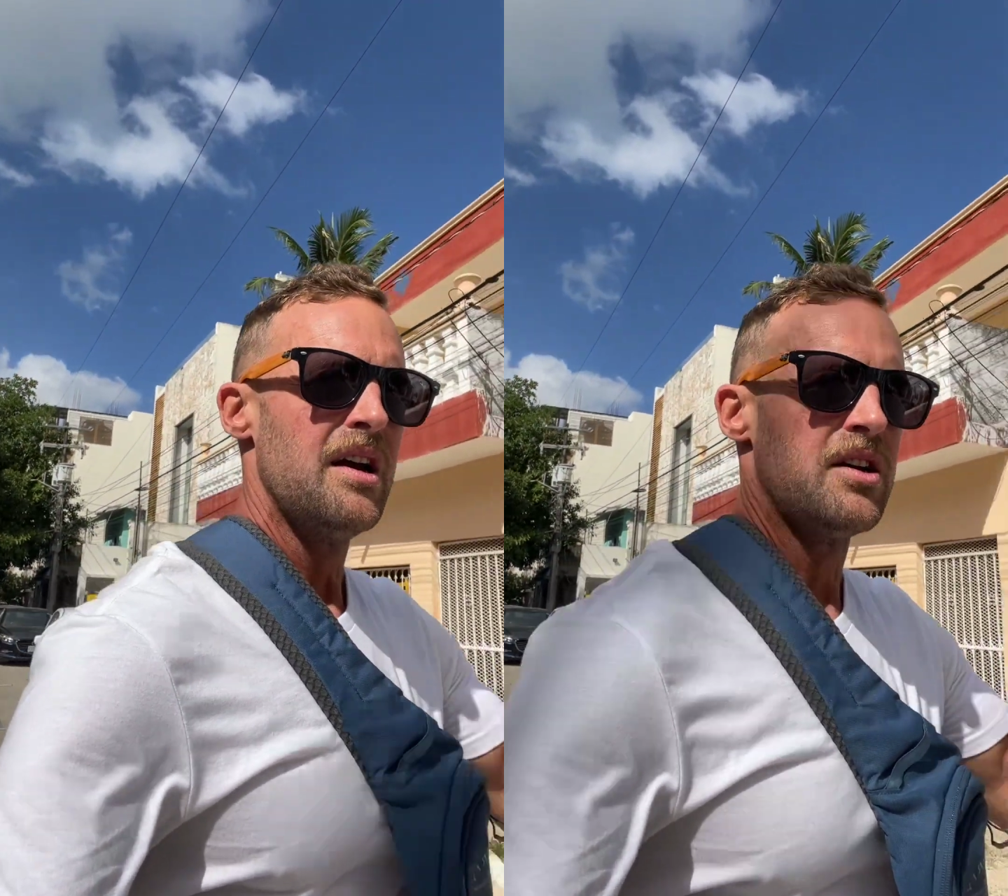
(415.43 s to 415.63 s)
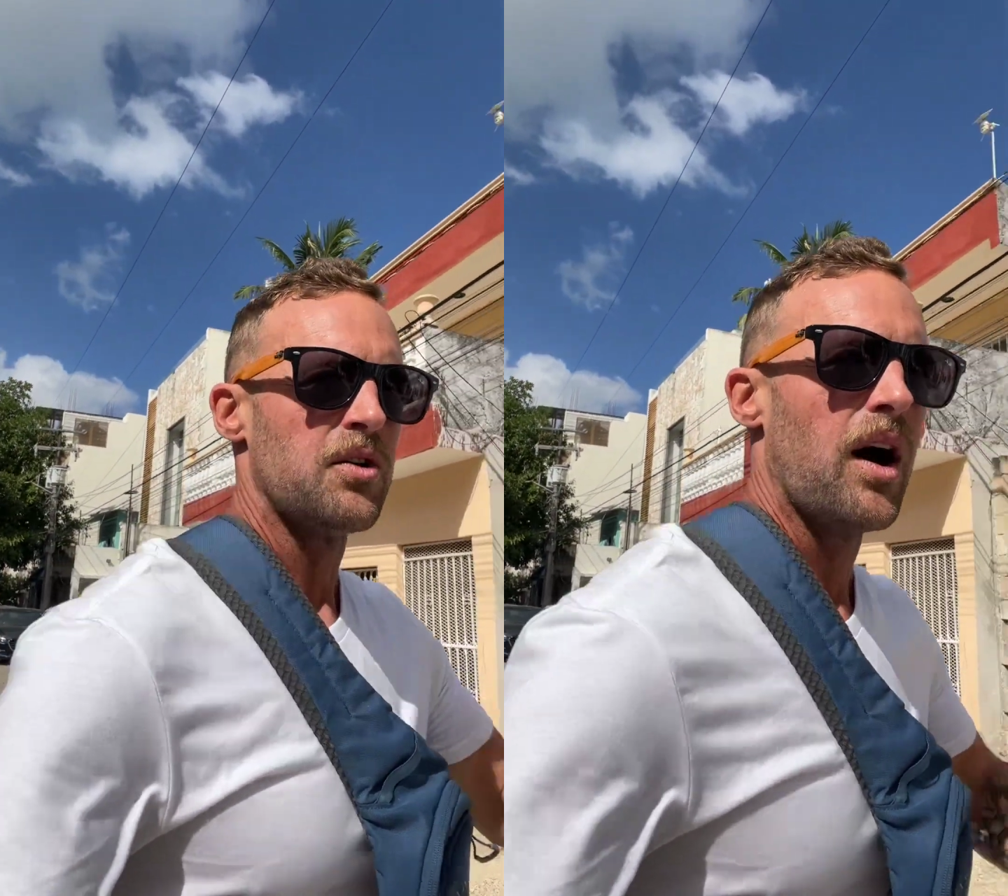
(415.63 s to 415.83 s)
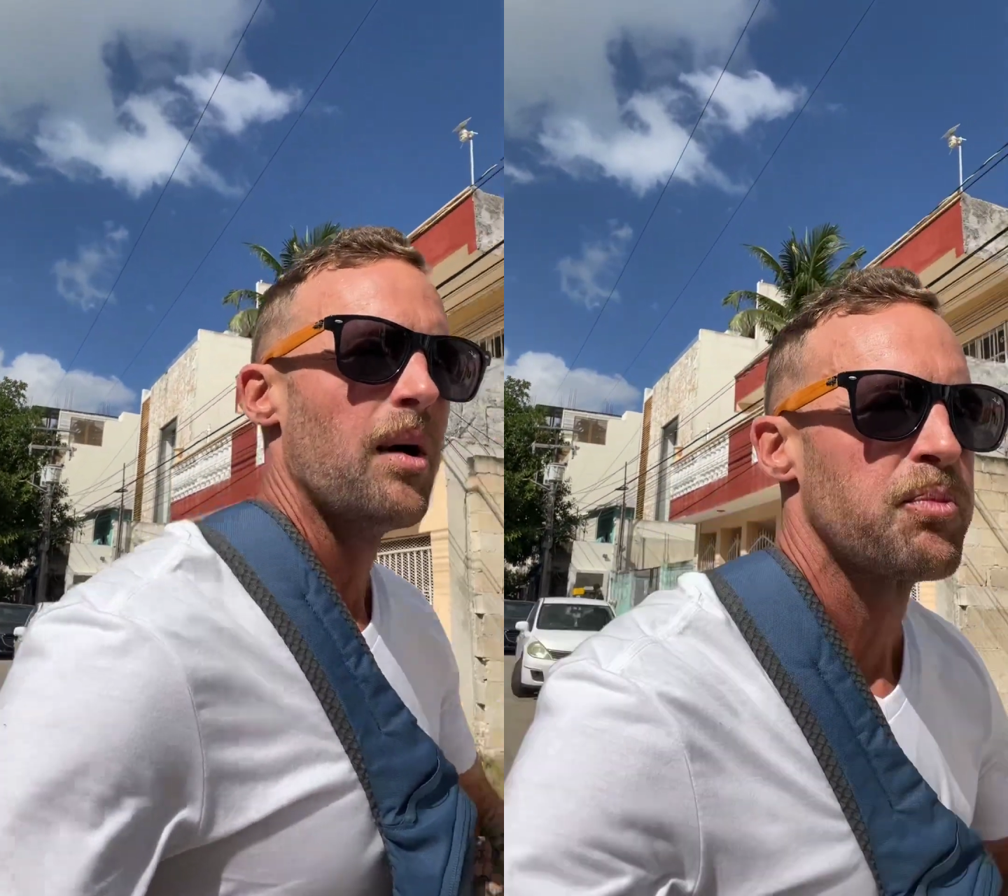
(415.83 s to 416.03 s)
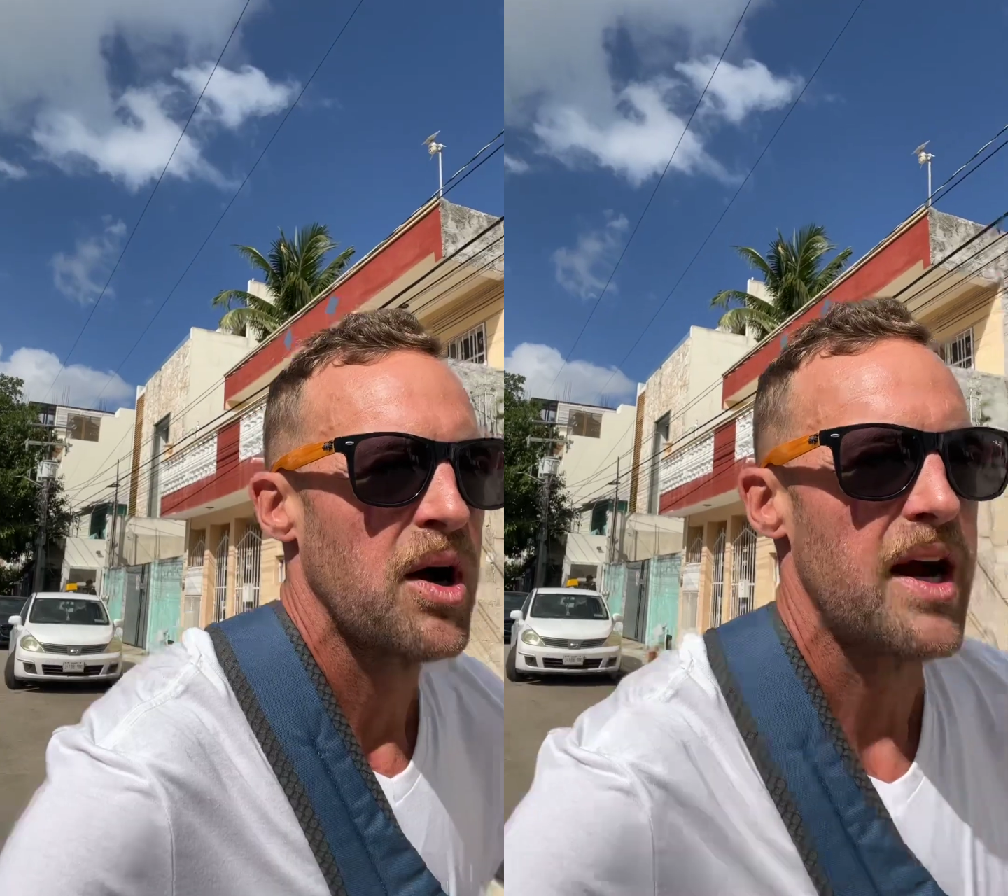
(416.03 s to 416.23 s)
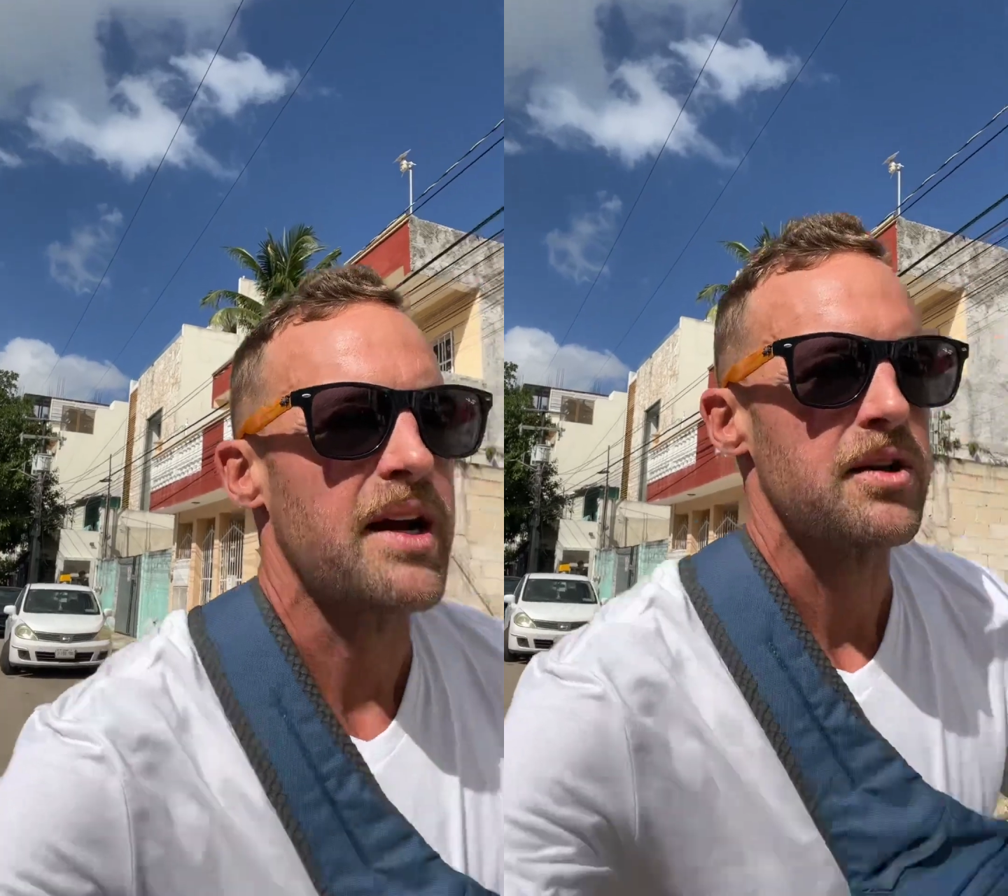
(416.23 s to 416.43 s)
you're
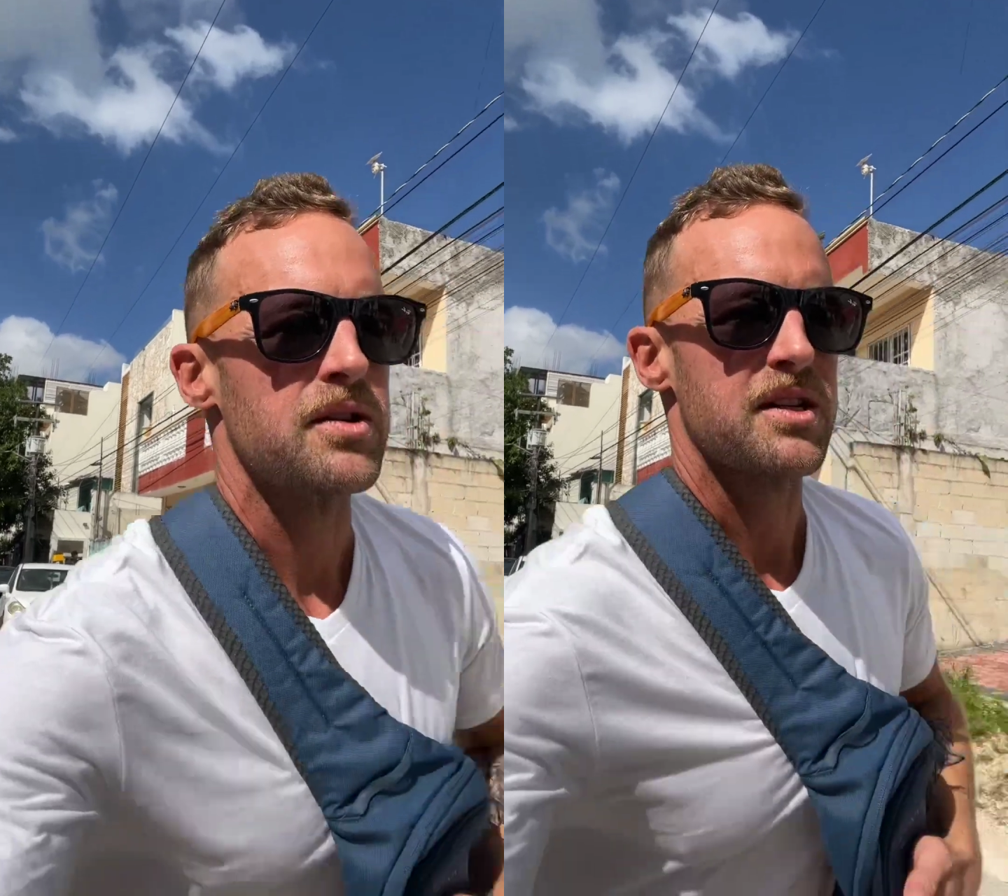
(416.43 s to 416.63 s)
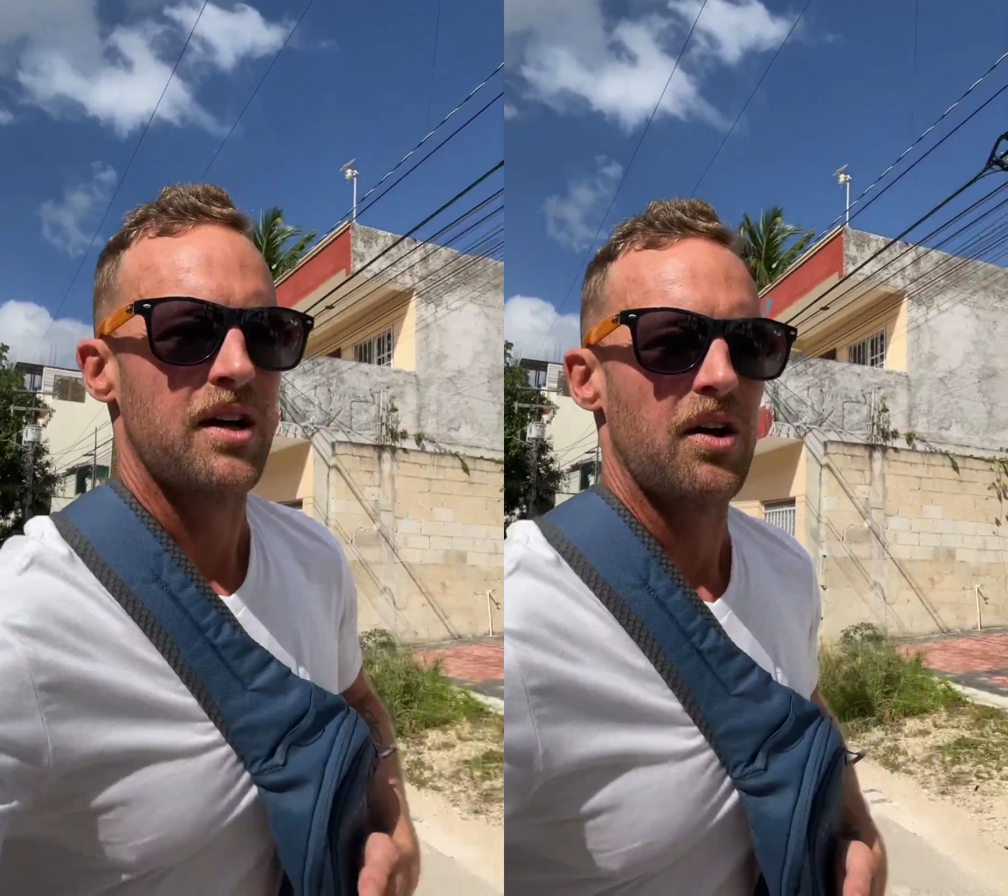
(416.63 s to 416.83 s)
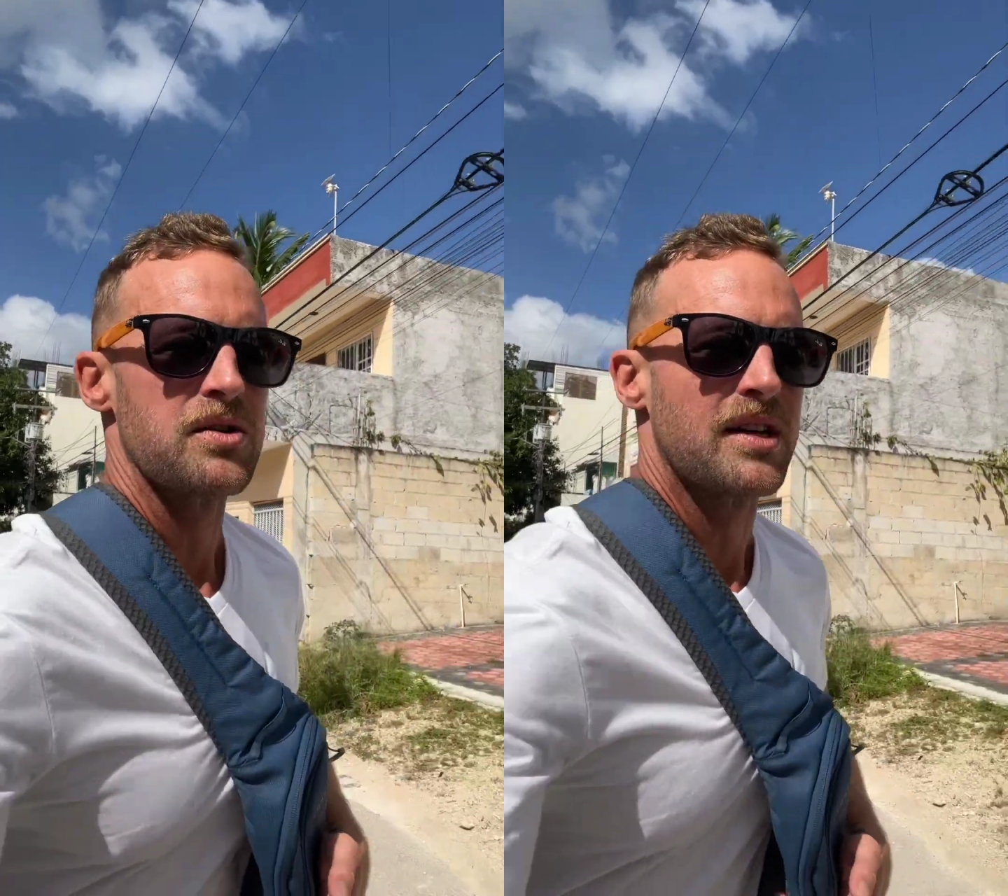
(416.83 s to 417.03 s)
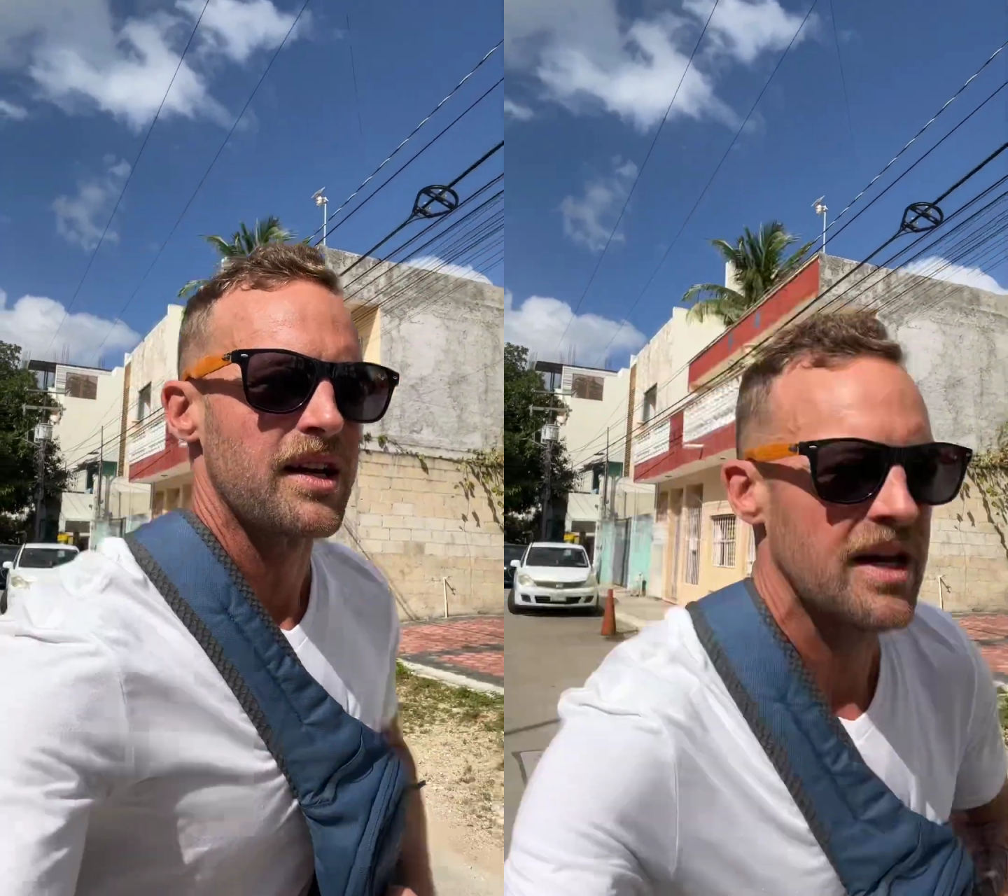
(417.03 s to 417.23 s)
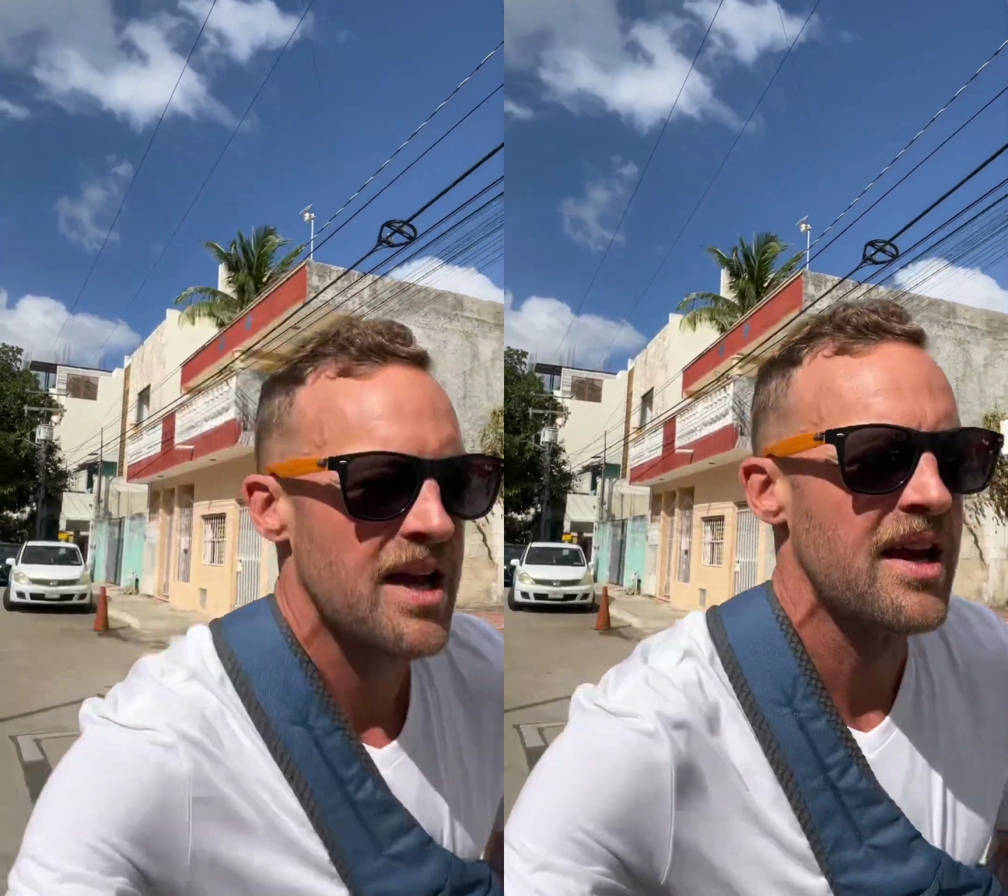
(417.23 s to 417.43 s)
upright, you're just coasting.